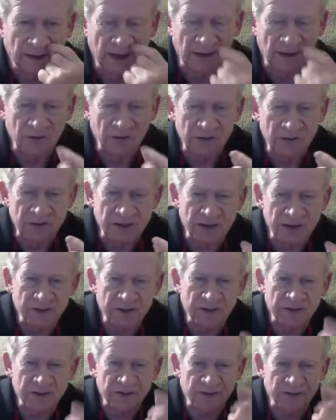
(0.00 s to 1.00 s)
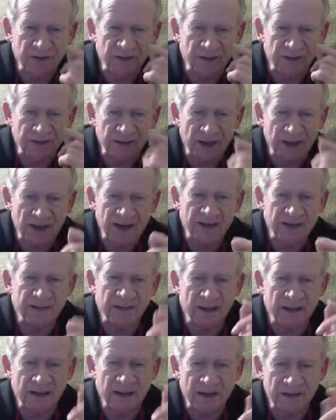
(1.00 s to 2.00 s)
ever since the day
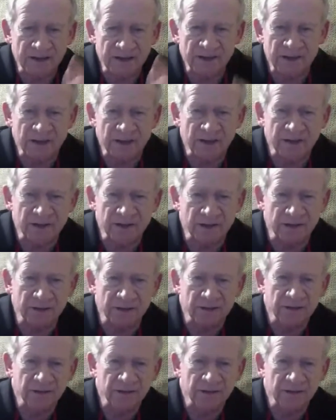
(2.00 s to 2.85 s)
that he ascended.